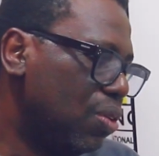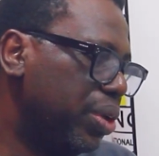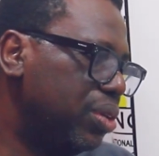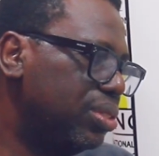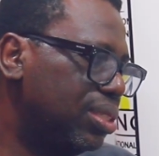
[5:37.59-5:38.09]

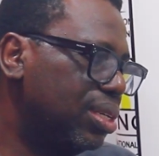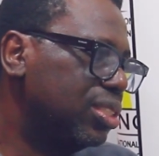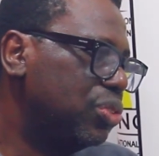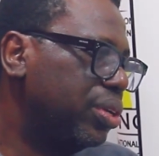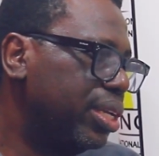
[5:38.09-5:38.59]
when you see
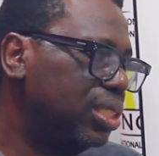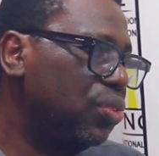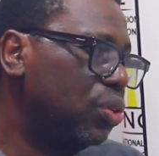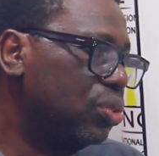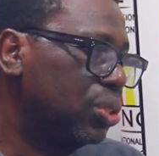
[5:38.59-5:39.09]
us doing our
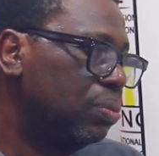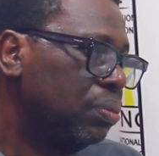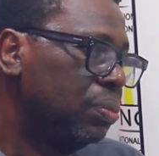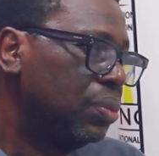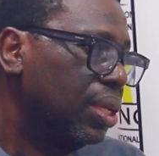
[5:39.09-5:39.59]

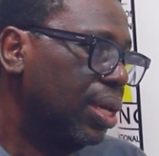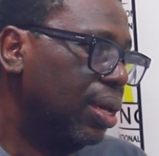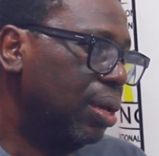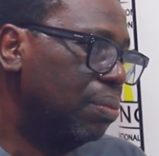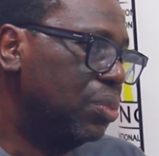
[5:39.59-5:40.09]
interviews,
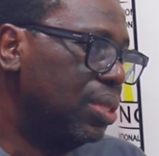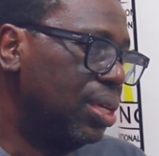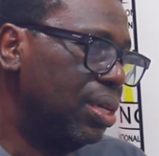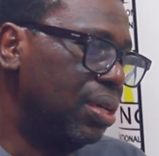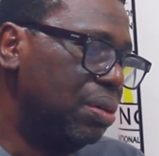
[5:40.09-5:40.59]

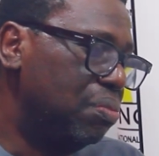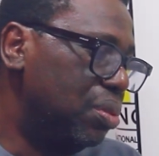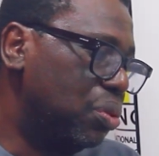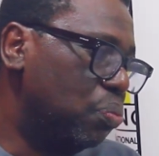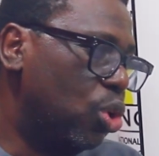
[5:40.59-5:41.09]
the
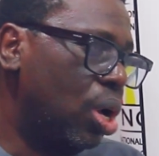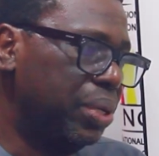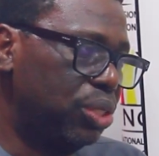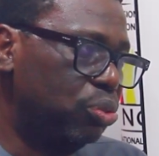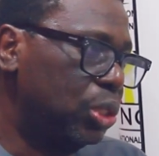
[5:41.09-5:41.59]
more our
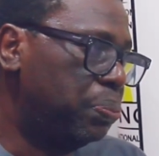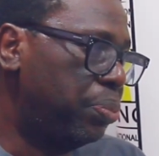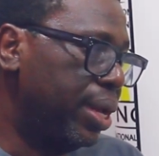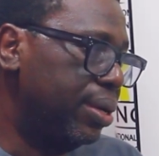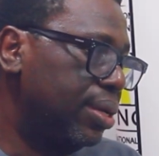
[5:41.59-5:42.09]
message will
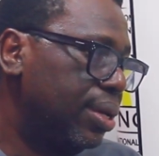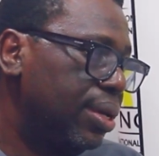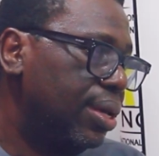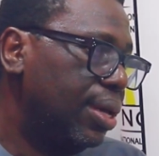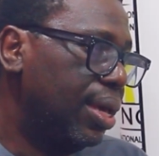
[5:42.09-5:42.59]
spread
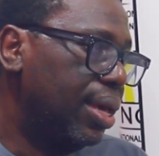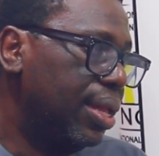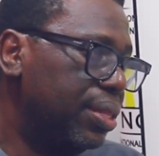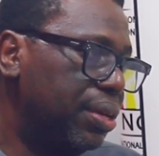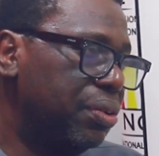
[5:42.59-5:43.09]

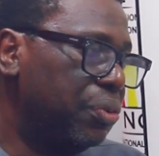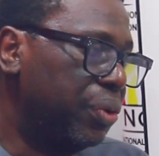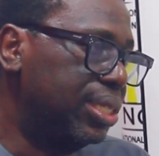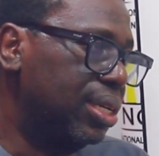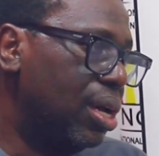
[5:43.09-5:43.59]
and the
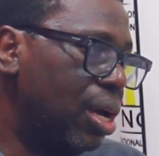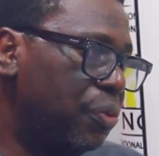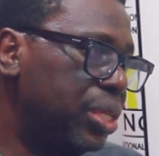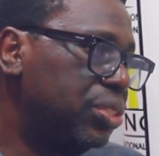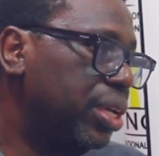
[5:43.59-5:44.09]
greater
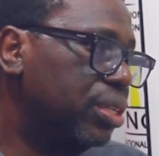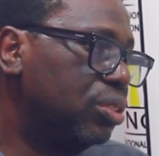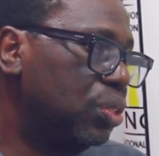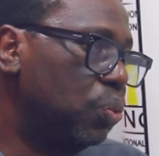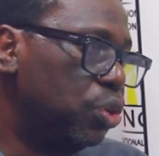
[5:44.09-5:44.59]
our
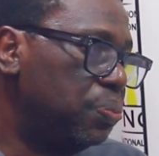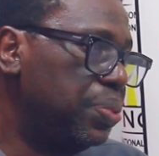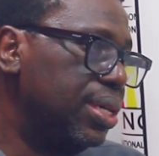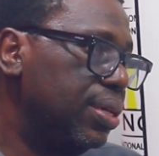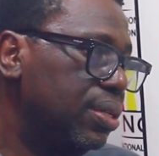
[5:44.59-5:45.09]
resonance would
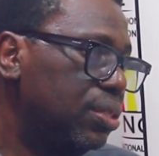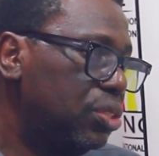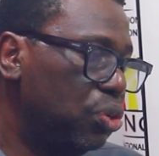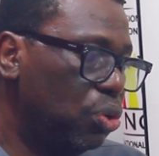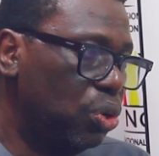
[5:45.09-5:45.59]
be.
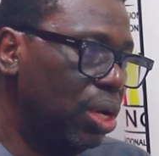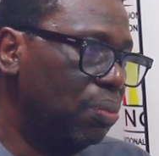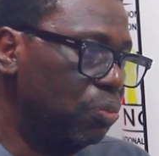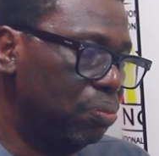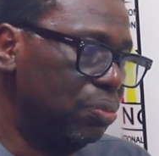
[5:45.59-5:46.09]

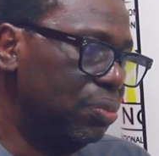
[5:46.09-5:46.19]
So